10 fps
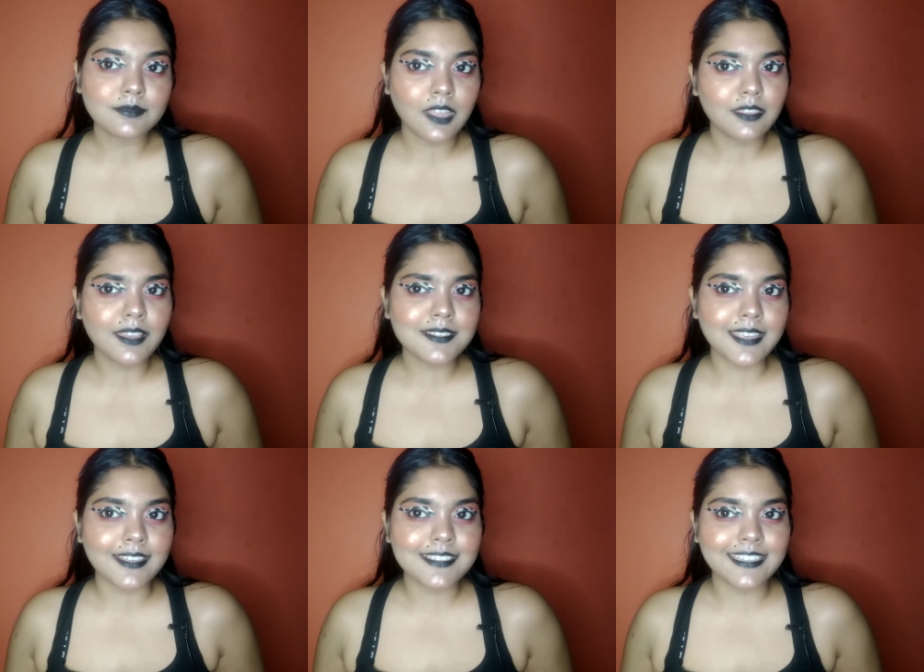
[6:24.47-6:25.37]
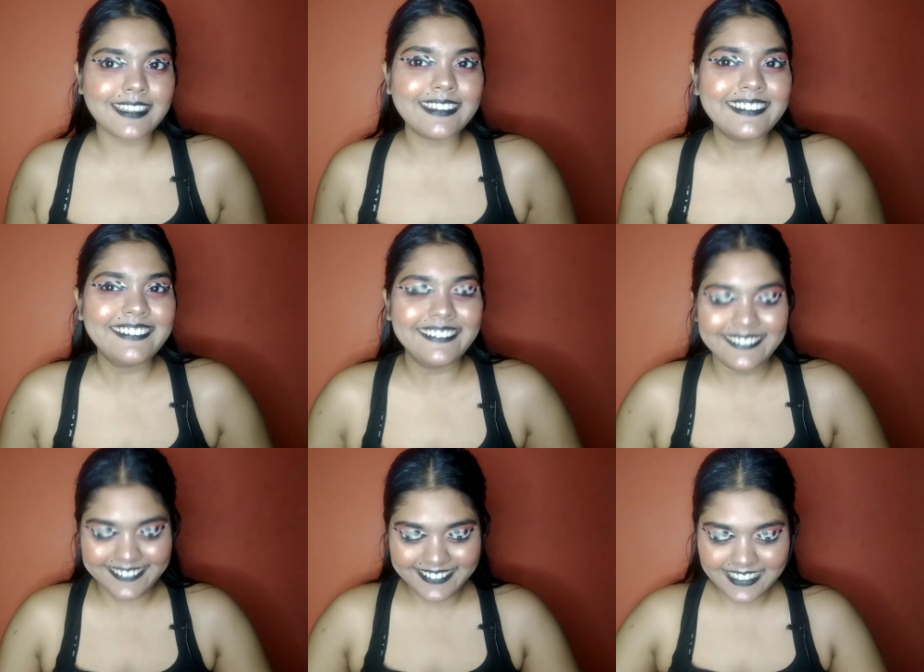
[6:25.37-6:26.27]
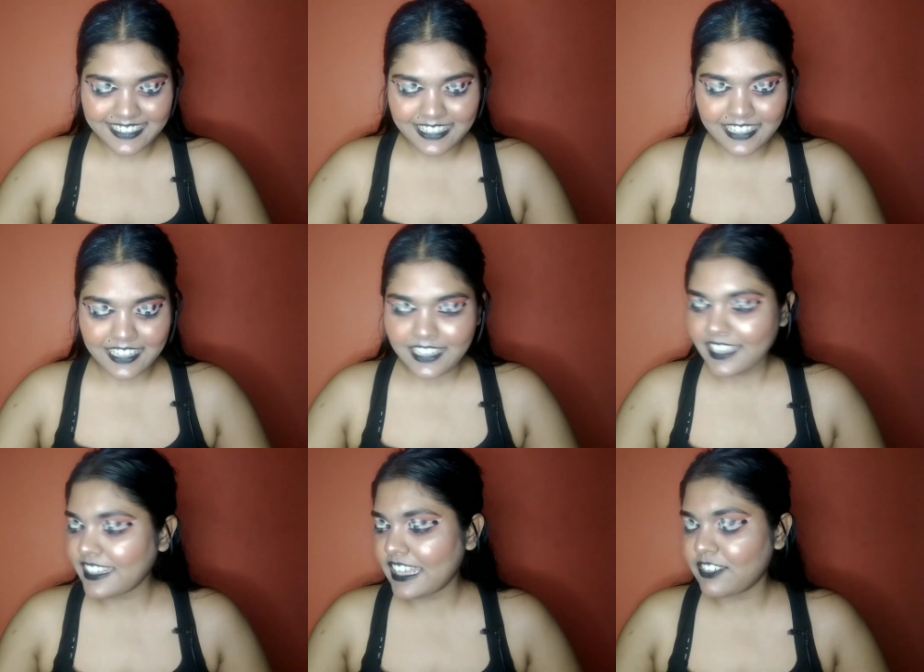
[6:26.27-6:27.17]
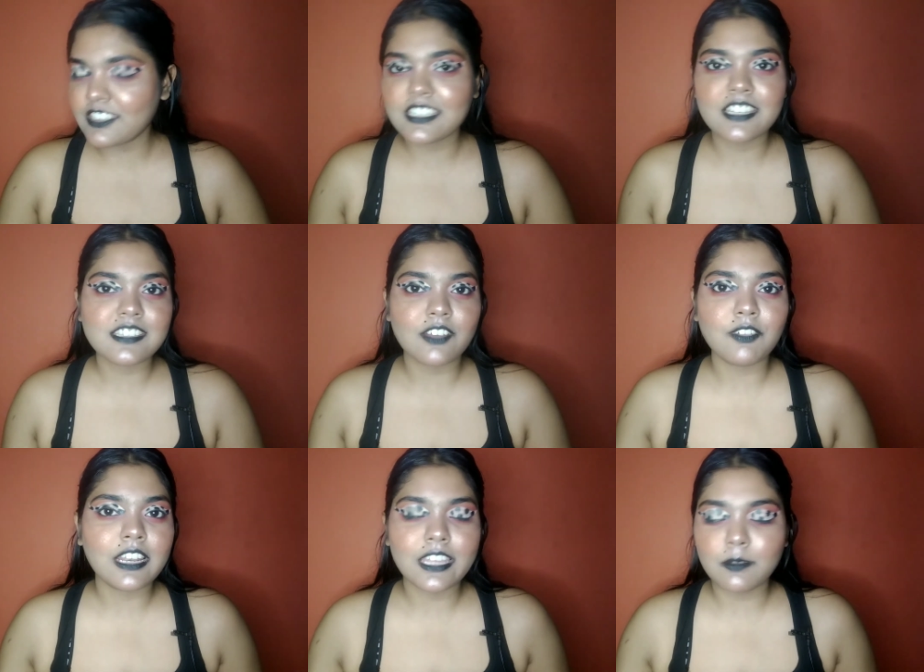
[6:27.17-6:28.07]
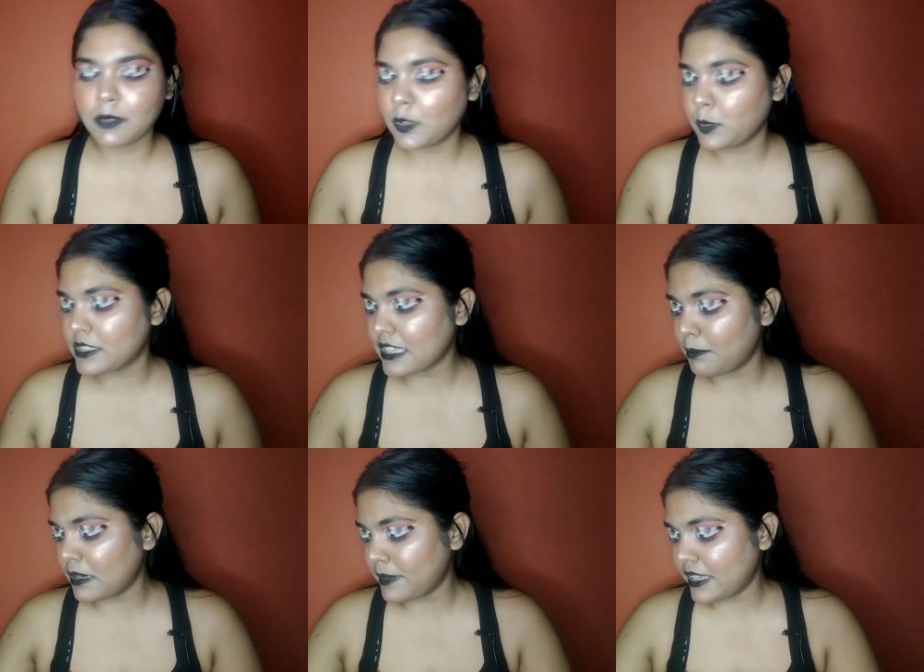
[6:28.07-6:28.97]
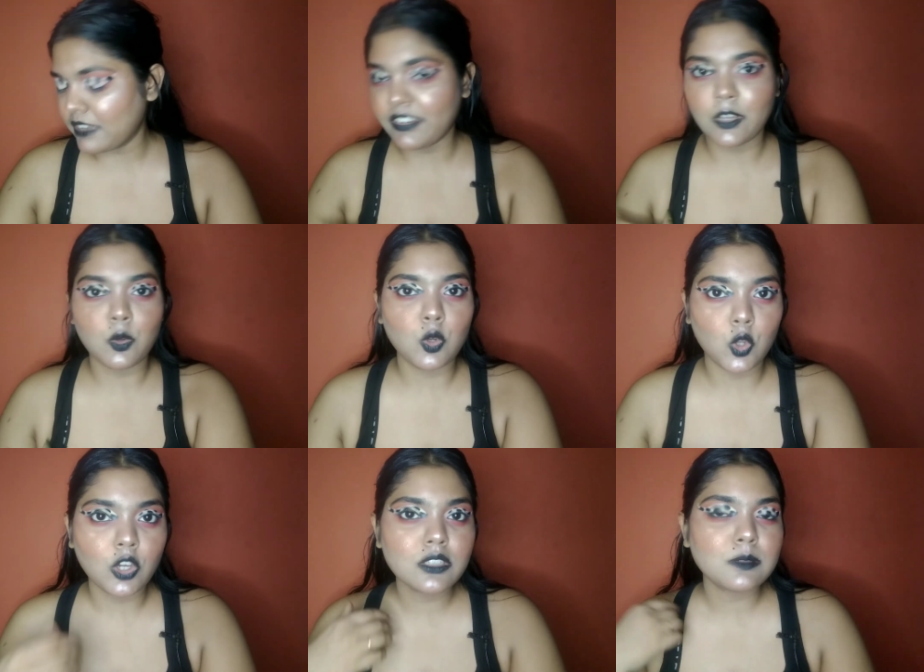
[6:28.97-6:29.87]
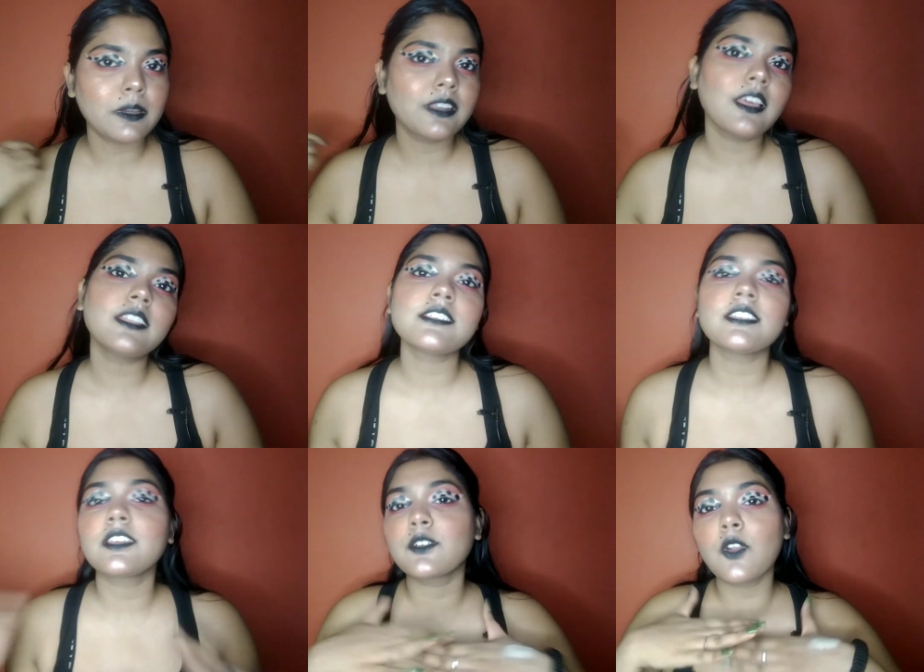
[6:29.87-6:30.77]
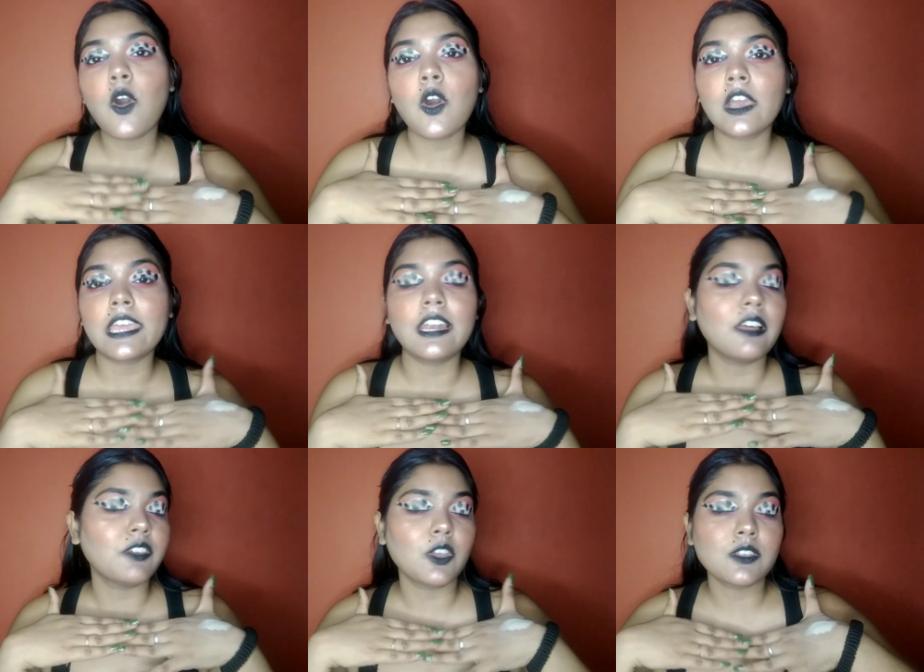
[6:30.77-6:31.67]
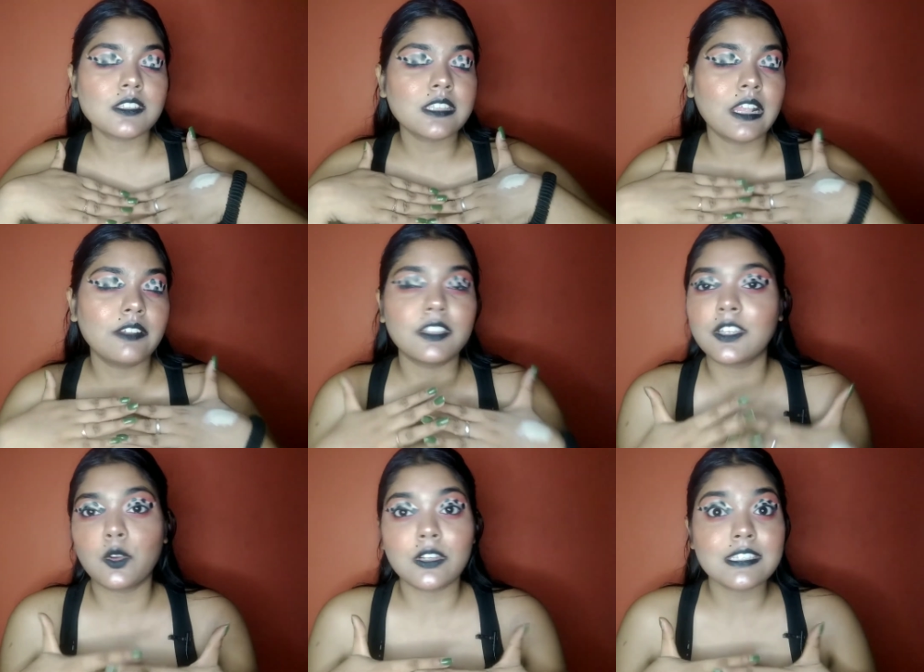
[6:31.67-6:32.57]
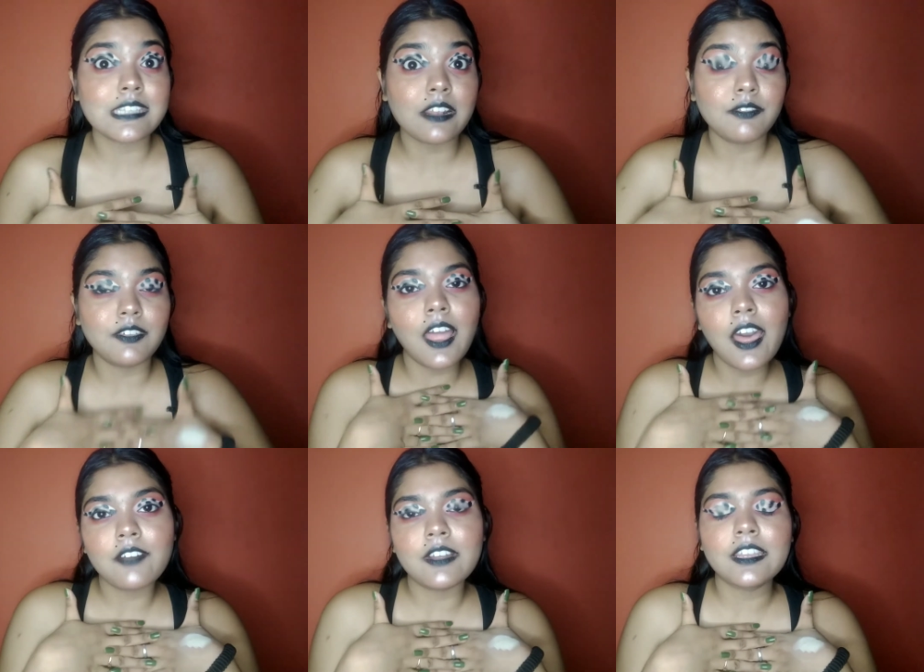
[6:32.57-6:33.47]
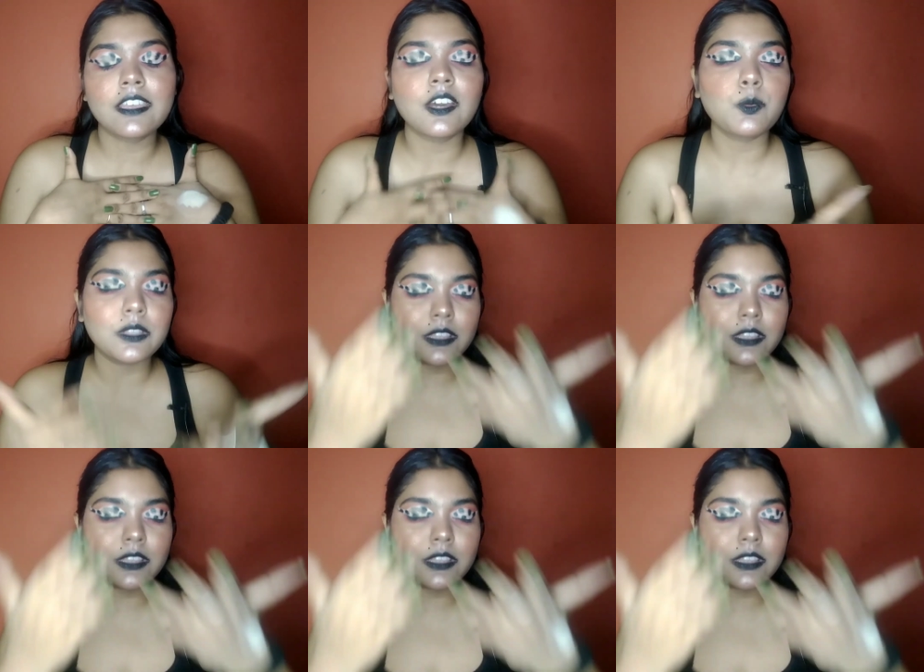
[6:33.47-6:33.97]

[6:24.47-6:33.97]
that's sexy. Never seen someone like me who is complimenting your very own looks. But yeah, there's nothing wrong in loving yourself, nothing wrong in self-love. And here with